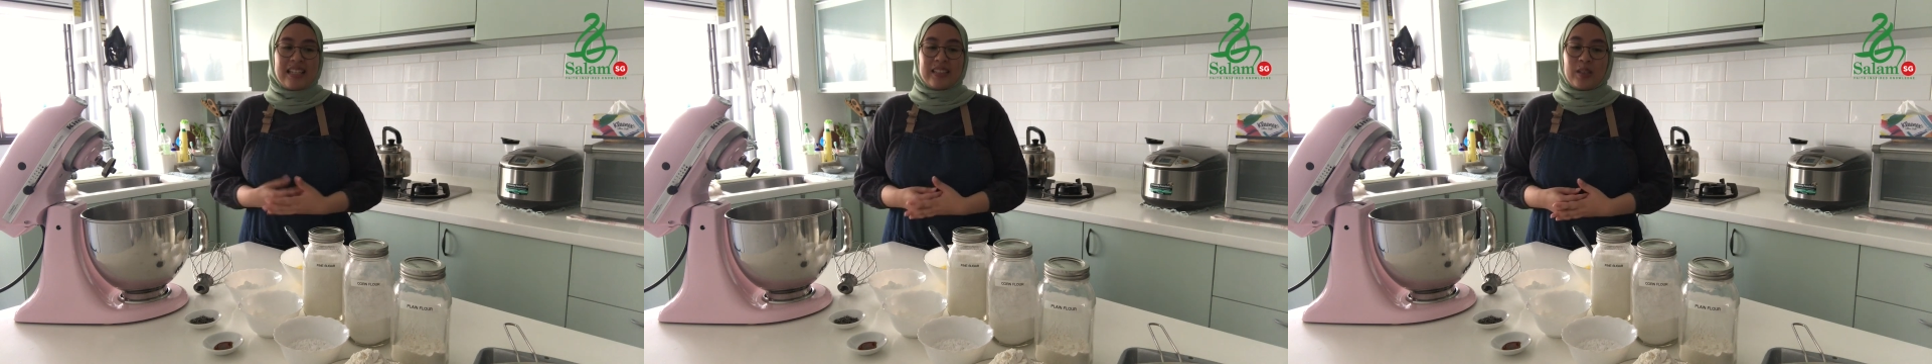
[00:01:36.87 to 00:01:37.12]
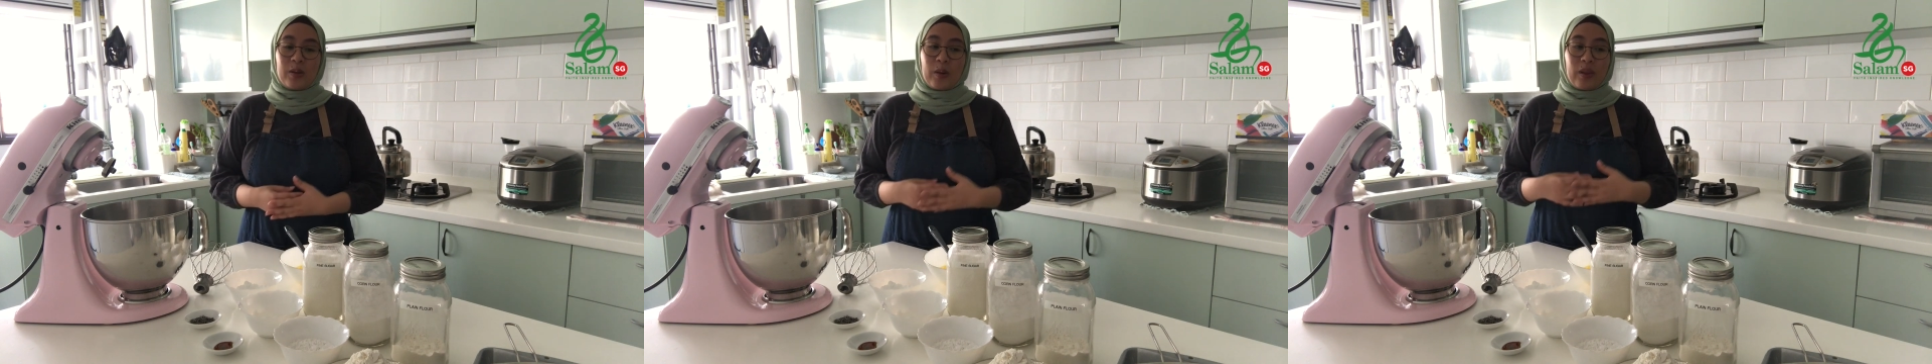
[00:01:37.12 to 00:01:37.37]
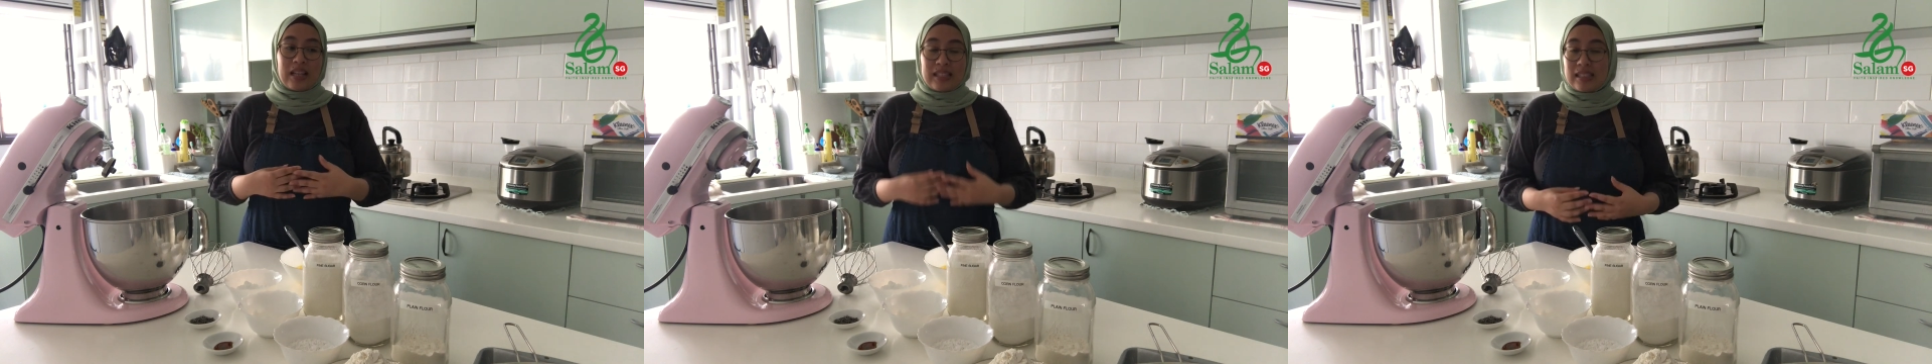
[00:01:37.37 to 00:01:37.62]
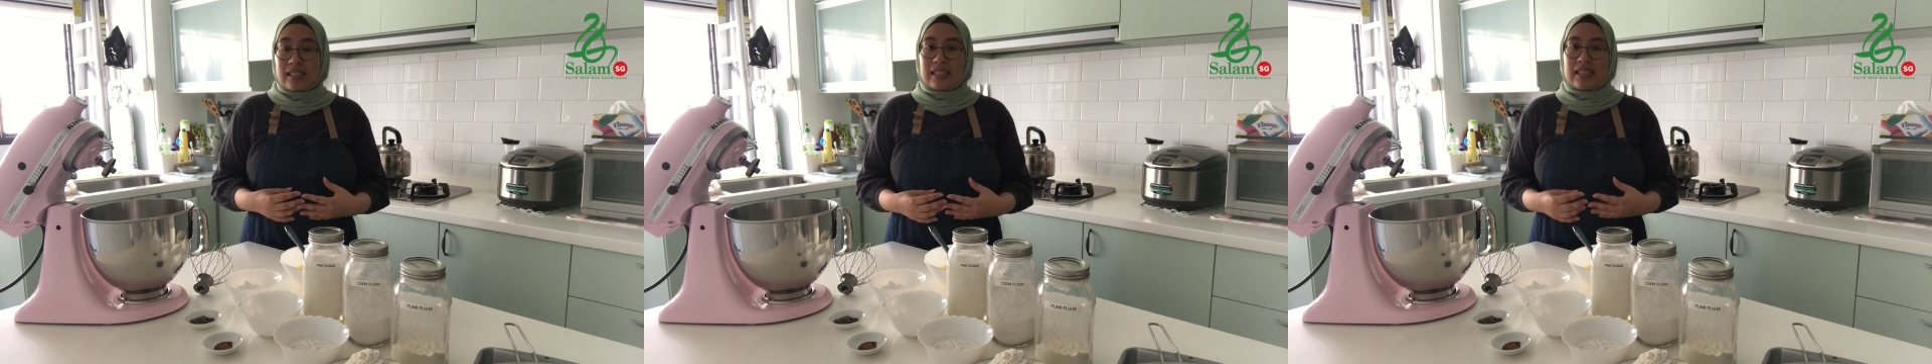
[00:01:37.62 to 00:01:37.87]
So
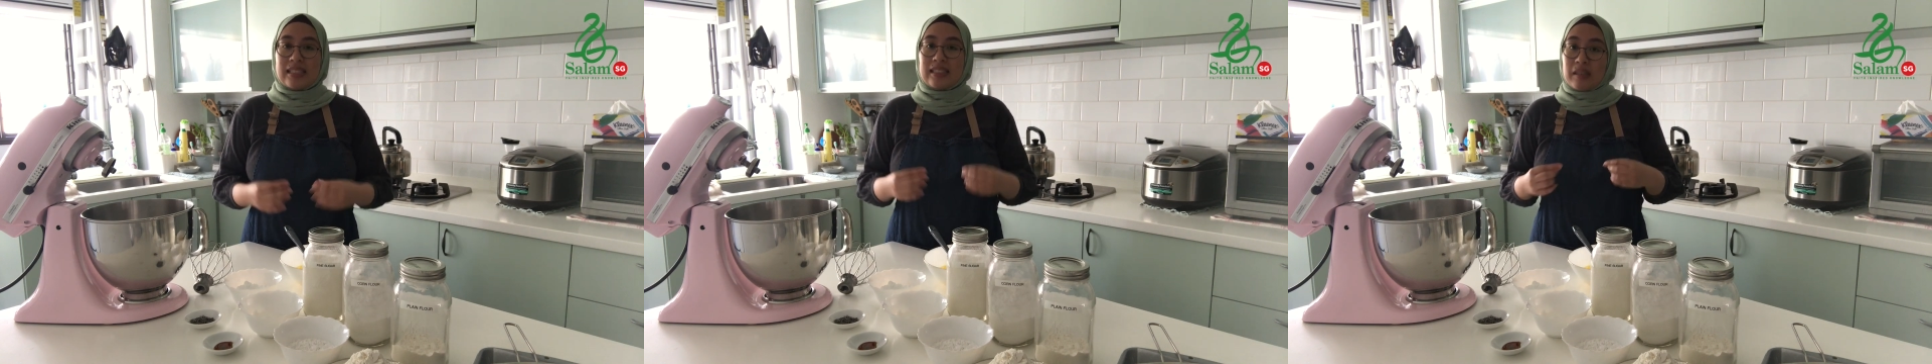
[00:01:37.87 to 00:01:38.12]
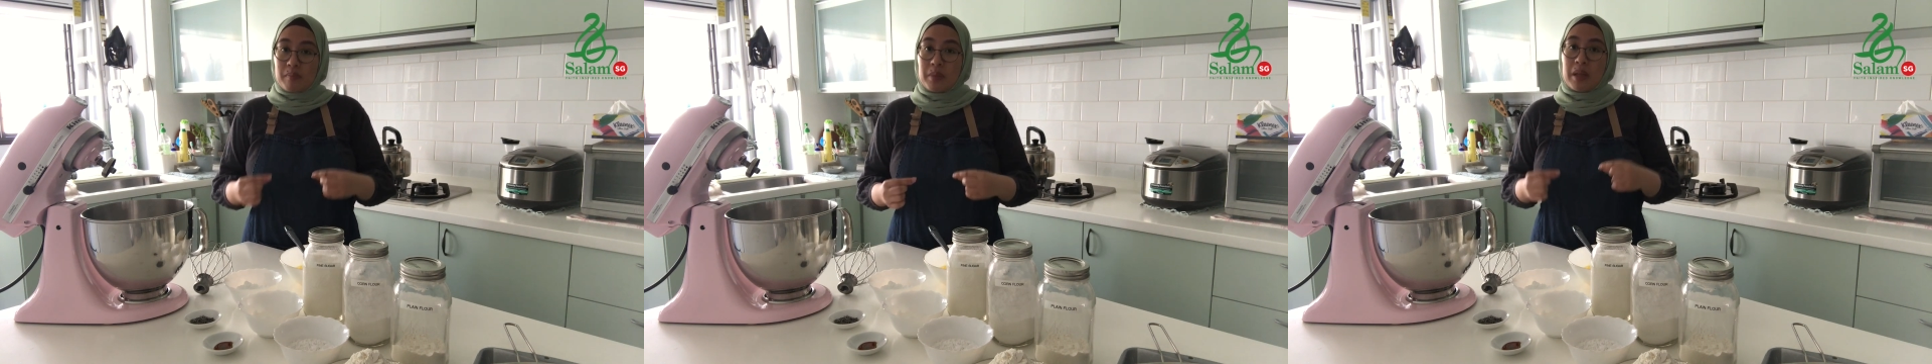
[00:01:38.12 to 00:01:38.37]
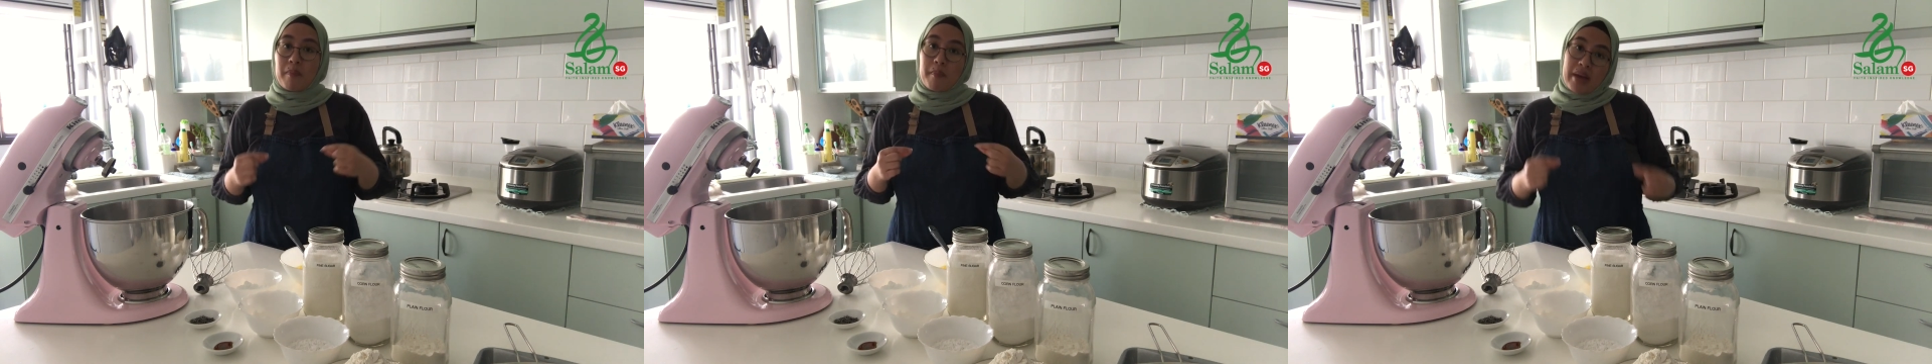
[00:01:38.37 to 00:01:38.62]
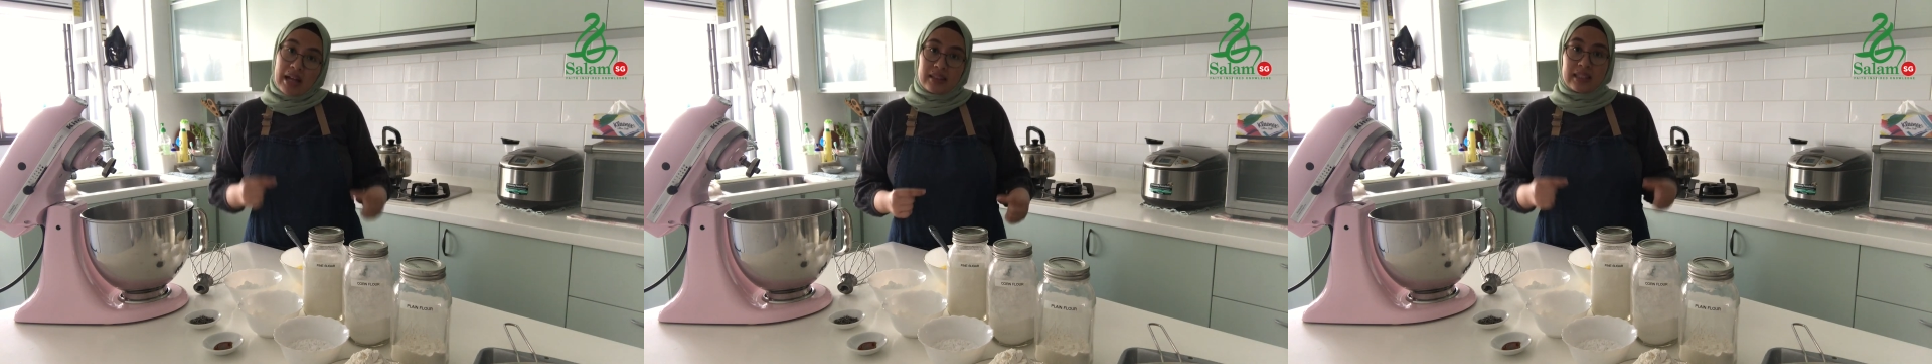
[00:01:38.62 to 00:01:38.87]
this is a simple
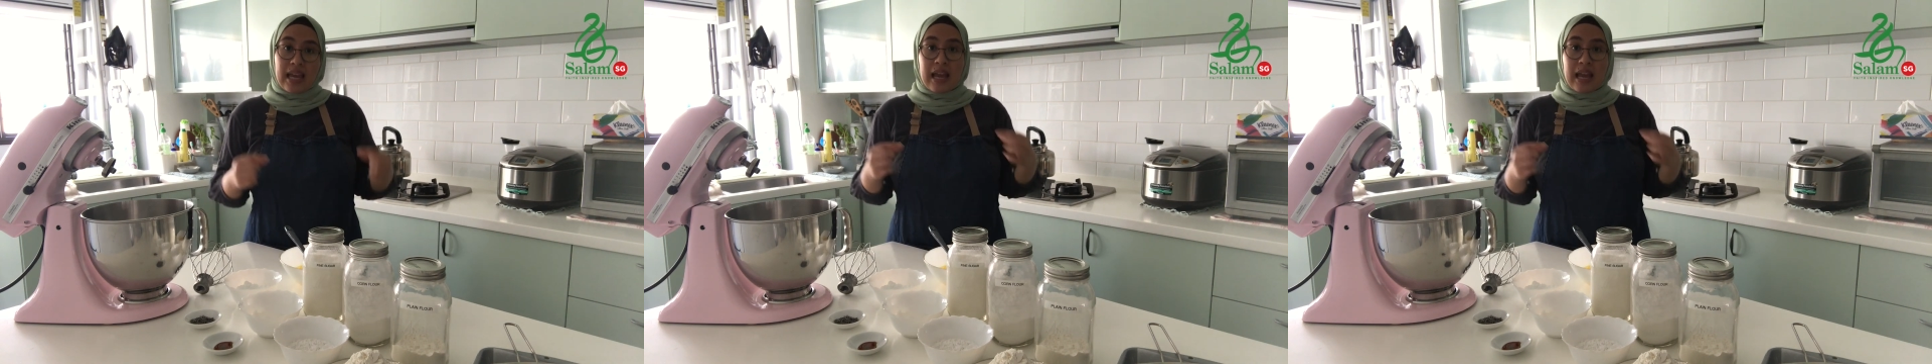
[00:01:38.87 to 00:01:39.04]
melt